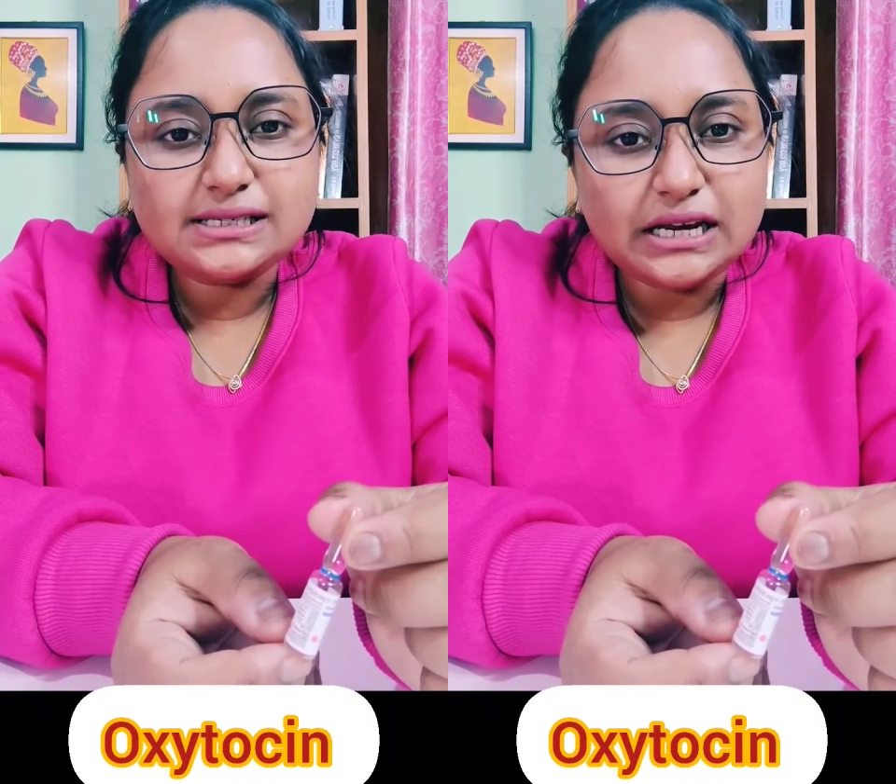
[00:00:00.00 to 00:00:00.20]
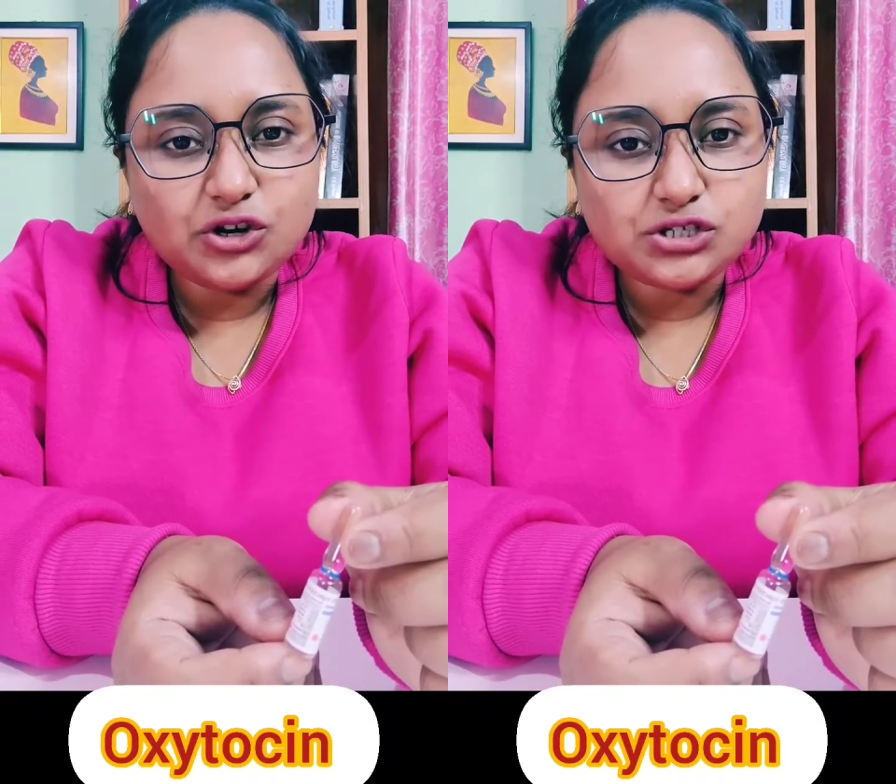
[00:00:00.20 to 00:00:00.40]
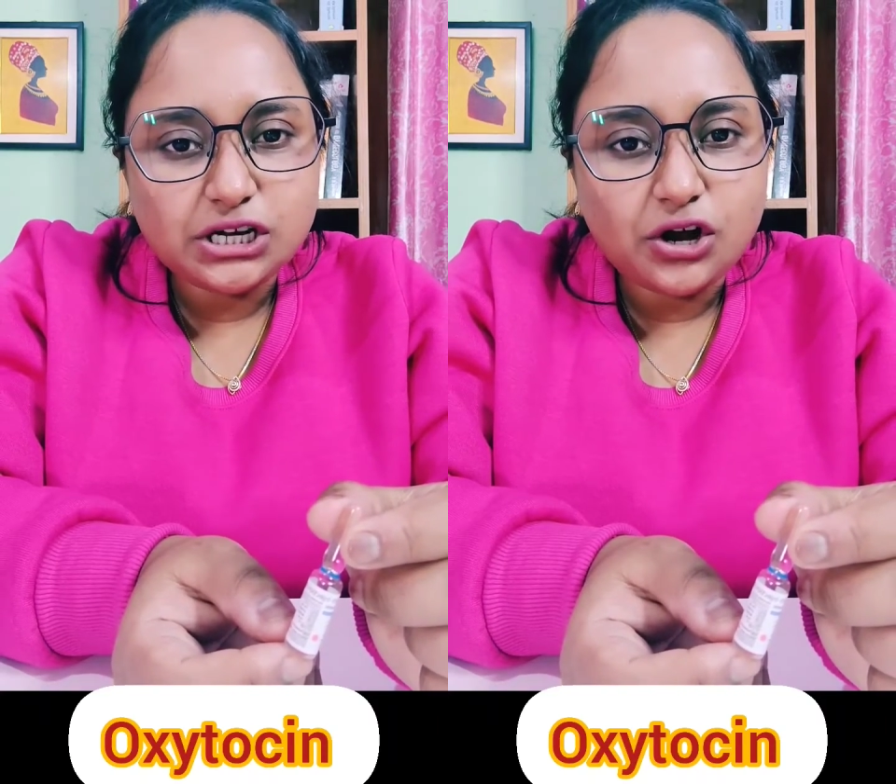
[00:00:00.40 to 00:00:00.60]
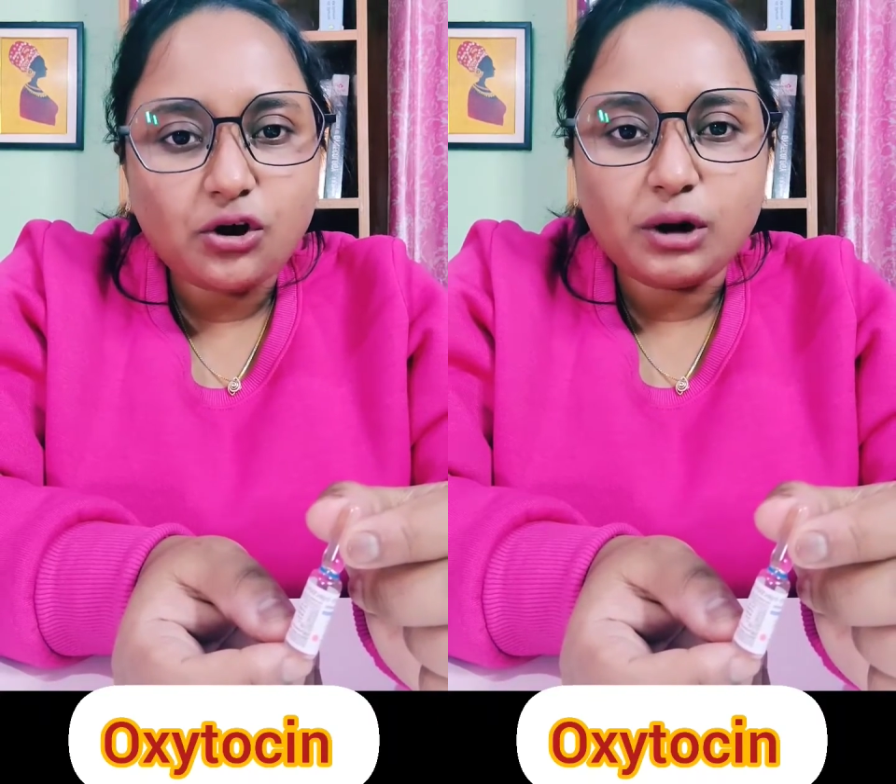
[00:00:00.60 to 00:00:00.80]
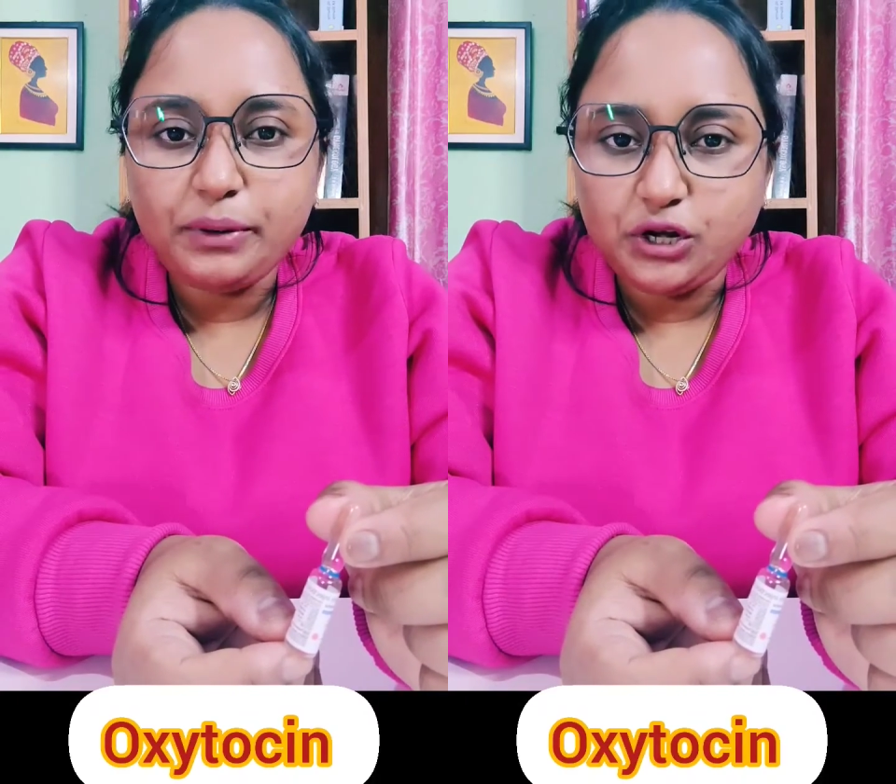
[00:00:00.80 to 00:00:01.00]
is
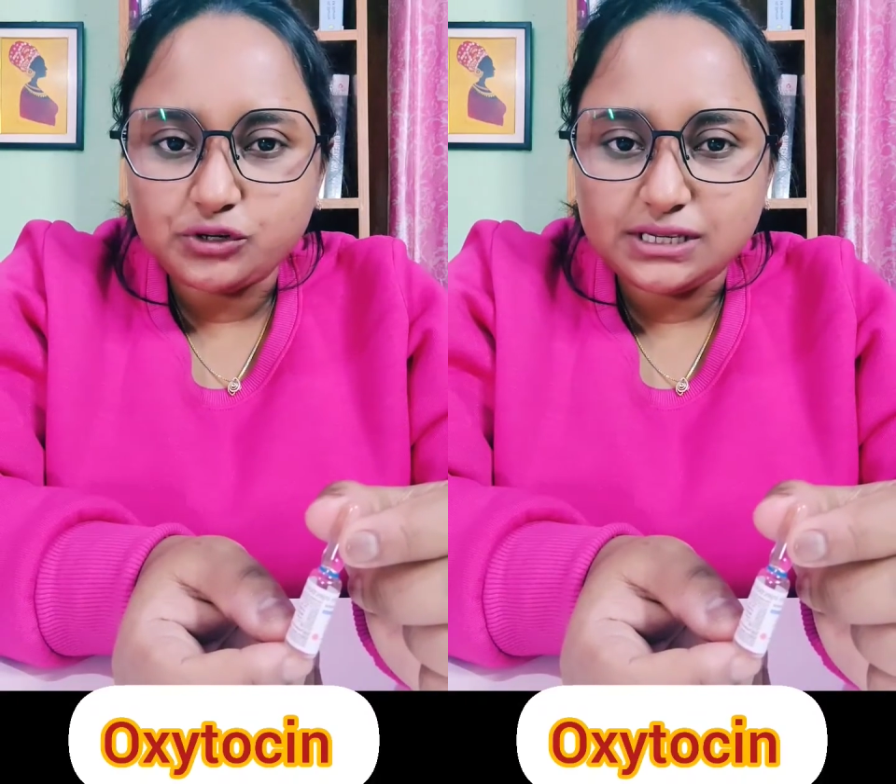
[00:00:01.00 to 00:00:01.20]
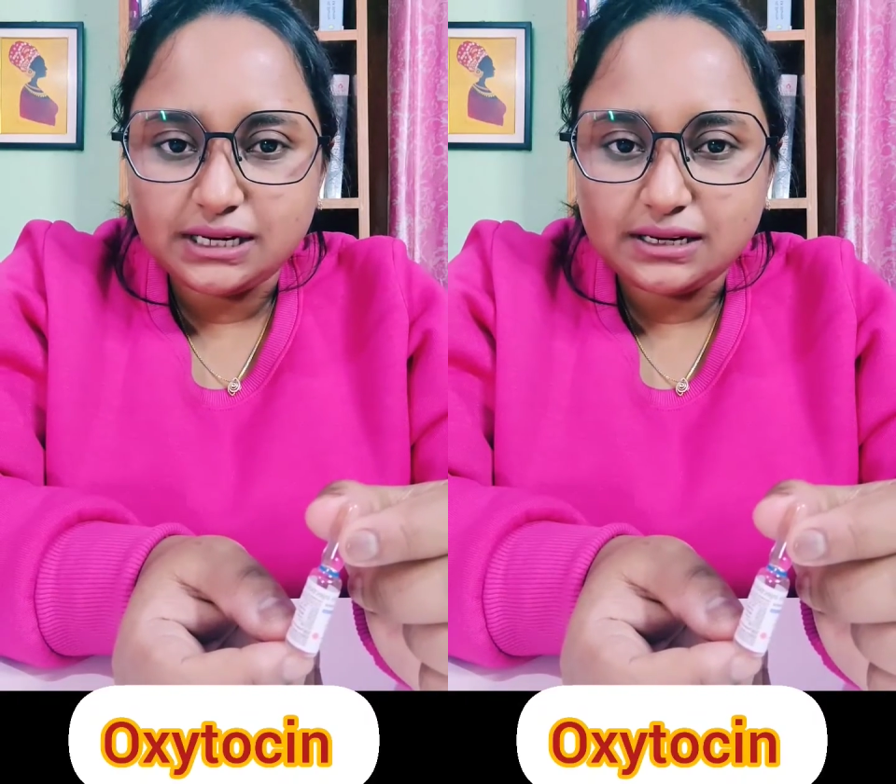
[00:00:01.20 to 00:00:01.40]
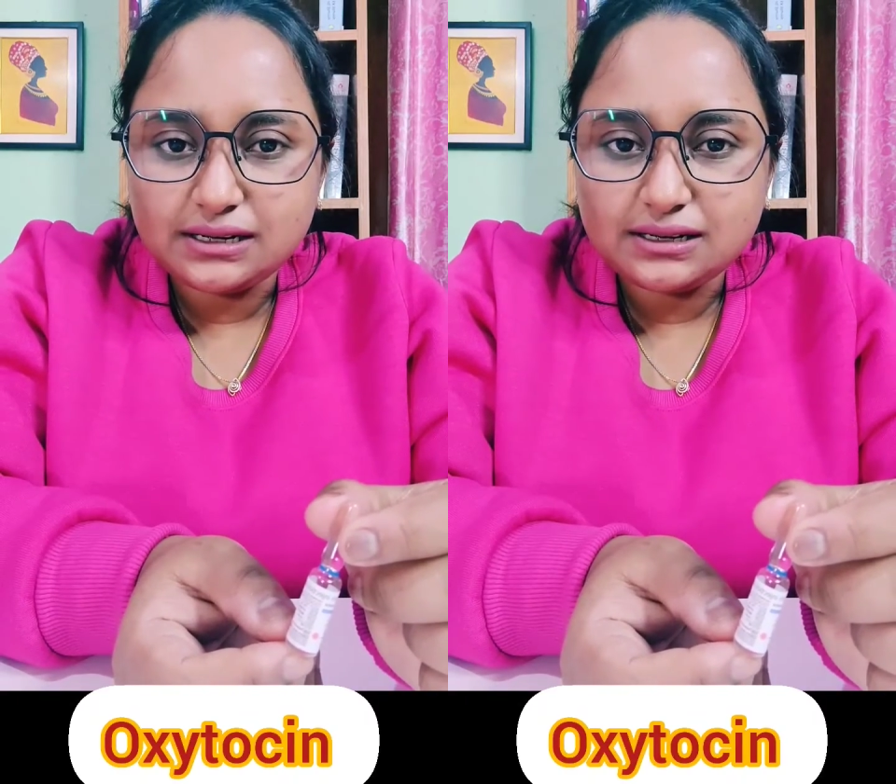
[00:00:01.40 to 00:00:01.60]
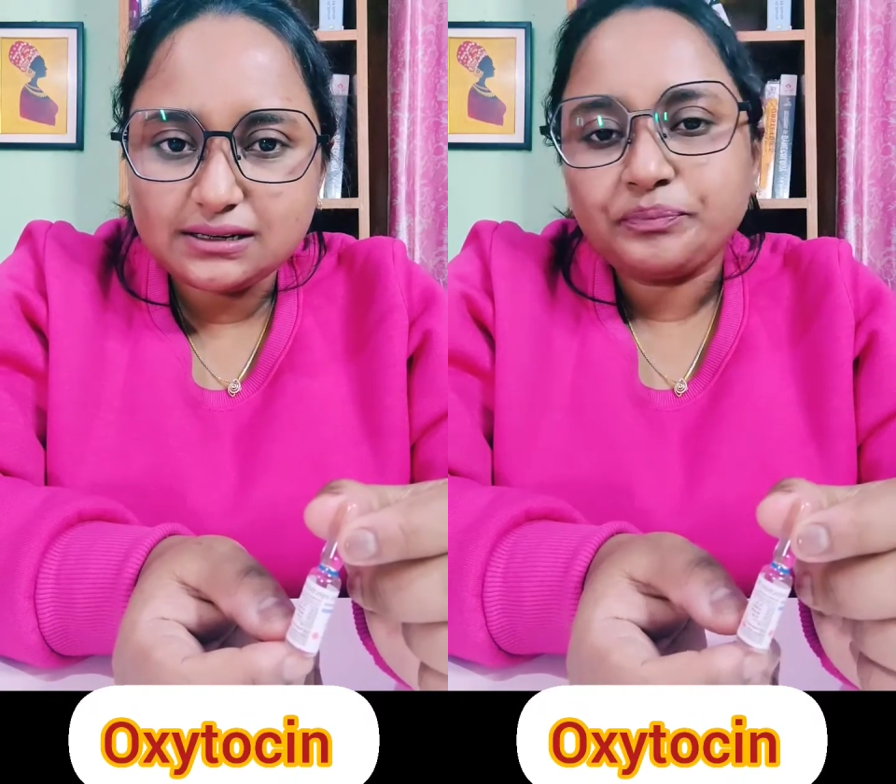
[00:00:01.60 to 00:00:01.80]
syntocinon or pitocin,